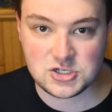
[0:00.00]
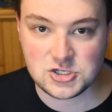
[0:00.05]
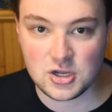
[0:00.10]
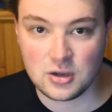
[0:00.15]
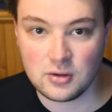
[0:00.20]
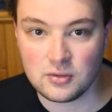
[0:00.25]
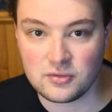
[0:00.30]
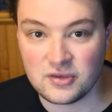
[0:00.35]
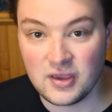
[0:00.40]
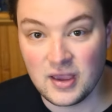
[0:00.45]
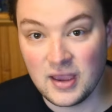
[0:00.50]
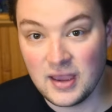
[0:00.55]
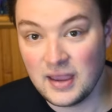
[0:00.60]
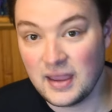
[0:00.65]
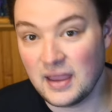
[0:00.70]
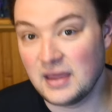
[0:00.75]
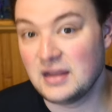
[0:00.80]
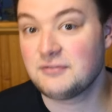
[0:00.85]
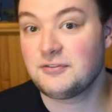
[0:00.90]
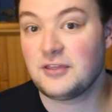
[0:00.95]
shows,
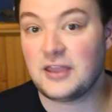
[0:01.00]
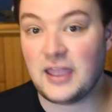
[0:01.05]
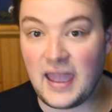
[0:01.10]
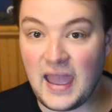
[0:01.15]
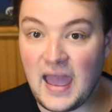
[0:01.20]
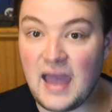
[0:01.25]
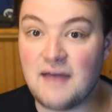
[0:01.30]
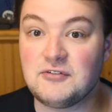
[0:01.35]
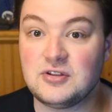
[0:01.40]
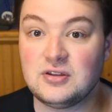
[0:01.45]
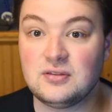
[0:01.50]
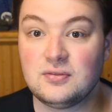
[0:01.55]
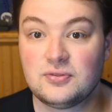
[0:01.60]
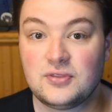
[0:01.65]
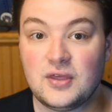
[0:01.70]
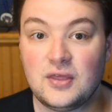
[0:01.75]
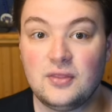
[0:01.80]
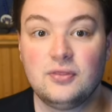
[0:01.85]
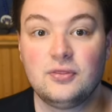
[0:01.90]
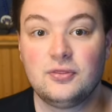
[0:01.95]
and if they haven't,
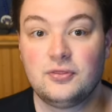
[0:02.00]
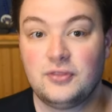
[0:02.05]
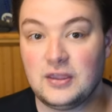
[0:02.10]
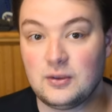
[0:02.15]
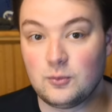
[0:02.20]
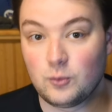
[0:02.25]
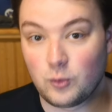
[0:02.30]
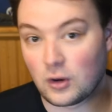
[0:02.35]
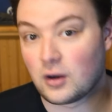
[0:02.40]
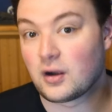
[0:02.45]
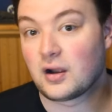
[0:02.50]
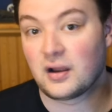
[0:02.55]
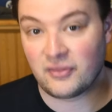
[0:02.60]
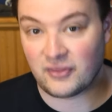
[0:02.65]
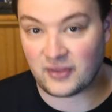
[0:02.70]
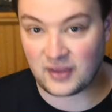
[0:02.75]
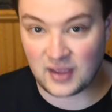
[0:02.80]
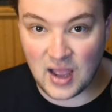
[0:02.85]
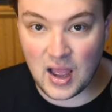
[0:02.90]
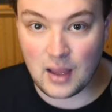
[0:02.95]
then they were
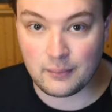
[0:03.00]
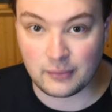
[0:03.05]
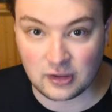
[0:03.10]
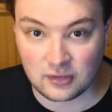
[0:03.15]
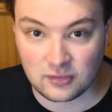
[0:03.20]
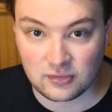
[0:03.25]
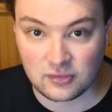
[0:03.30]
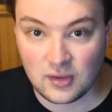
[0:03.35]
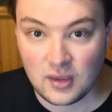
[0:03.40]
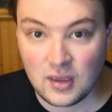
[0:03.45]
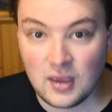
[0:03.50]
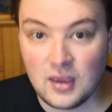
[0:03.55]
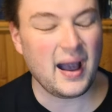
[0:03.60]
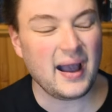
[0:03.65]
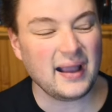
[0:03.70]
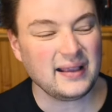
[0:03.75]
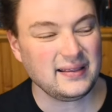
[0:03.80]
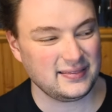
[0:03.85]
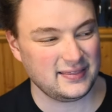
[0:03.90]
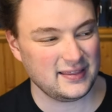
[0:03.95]
in the comics.
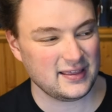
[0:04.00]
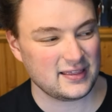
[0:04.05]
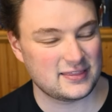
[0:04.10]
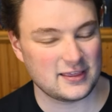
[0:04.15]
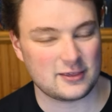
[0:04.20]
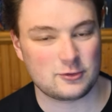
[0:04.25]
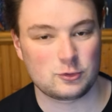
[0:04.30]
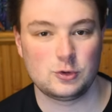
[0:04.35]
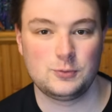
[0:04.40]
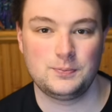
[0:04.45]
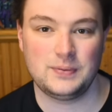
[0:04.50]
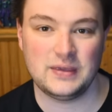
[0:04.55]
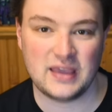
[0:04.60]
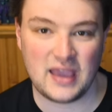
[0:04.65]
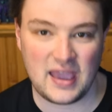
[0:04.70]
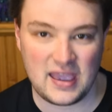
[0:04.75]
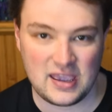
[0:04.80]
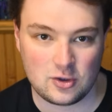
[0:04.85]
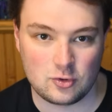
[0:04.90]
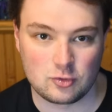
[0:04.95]
I think this would
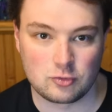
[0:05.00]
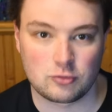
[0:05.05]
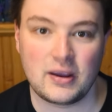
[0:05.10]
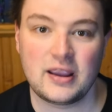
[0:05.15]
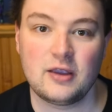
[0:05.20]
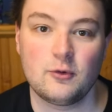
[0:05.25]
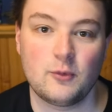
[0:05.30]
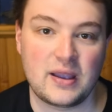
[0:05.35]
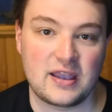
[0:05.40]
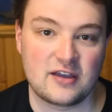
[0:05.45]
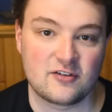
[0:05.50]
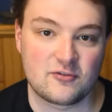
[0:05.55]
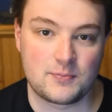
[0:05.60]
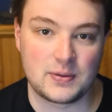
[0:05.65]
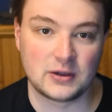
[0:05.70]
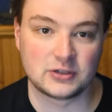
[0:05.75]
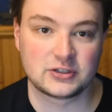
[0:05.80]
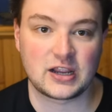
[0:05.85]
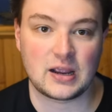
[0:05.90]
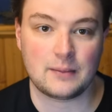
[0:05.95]
be a great way of
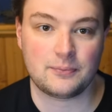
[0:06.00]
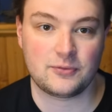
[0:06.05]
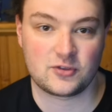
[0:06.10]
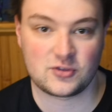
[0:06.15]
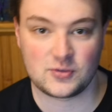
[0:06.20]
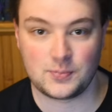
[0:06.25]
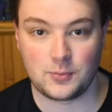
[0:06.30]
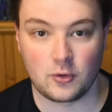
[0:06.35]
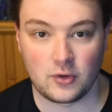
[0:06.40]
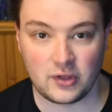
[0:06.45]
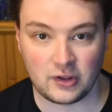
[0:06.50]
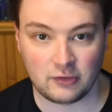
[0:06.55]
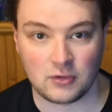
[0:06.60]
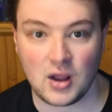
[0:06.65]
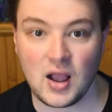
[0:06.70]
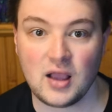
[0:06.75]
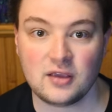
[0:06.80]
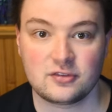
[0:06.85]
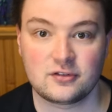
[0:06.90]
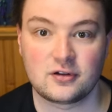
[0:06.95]
building up the supporting
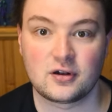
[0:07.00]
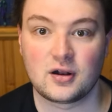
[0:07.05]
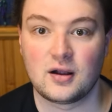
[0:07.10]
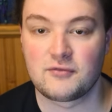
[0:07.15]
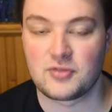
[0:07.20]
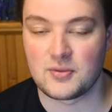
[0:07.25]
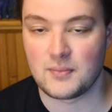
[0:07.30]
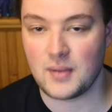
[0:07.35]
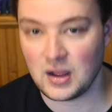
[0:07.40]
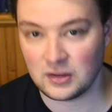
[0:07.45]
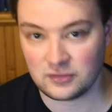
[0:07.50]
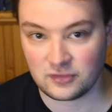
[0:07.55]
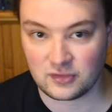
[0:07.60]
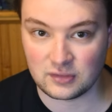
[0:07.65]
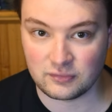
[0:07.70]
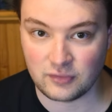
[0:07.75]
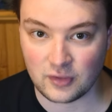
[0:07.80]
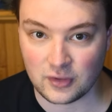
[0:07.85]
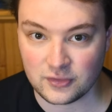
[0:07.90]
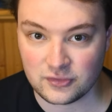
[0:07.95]
roster of the
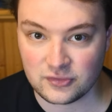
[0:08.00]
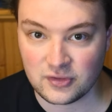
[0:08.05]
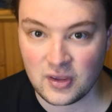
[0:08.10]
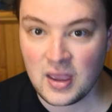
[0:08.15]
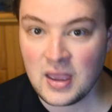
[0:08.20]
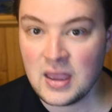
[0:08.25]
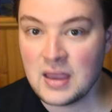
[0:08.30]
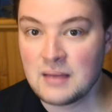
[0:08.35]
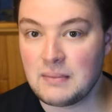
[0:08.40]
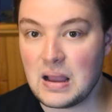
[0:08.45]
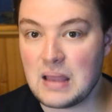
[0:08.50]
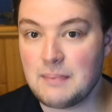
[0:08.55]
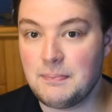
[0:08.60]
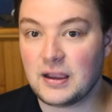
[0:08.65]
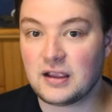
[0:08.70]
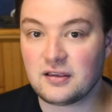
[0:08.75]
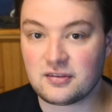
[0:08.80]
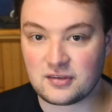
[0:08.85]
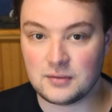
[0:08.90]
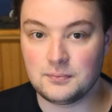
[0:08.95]
MonsterVerse. My
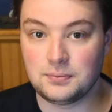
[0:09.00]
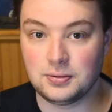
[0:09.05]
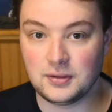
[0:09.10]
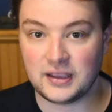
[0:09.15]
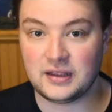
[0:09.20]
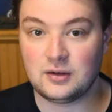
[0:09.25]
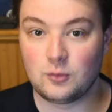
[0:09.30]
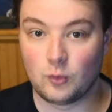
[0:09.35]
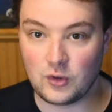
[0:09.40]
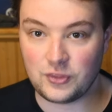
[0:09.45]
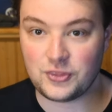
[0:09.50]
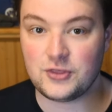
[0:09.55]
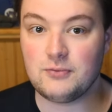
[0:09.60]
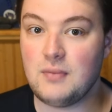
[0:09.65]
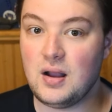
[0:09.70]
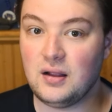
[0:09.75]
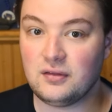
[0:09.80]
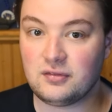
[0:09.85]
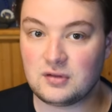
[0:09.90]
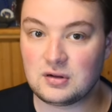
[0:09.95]
biggest complaint with the
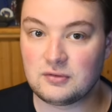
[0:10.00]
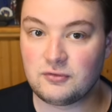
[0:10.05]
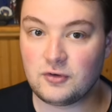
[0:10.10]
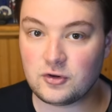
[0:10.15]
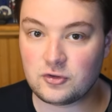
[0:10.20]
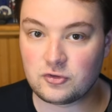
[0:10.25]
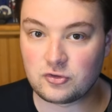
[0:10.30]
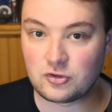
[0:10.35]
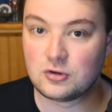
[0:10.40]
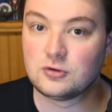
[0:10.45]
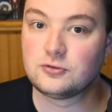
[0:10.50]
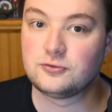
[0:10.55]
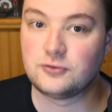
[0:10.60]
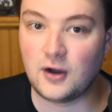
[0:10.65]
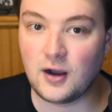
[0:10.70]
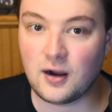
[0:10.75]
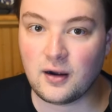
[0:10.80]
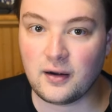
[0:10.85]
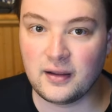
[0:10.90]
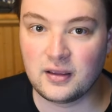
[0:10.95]
MonsterVerse so
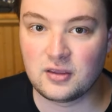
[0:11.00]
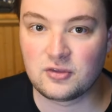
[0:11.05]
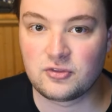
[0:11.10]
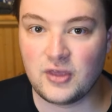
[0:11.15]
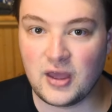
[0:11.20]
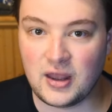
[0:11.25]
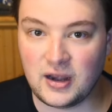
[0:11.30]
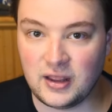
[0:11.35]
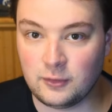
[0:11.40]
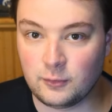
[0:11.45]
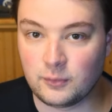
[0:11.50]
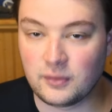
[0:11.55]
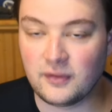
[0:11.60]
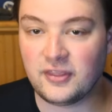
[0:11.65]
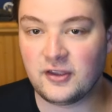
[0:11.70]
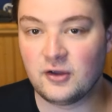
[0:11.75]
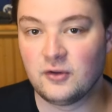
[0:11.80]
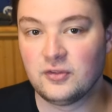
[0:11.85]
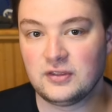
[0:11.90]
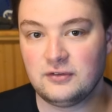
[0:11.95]
far is that it
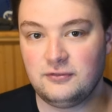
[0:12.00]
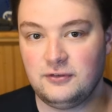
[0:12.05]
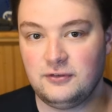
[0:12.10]
really only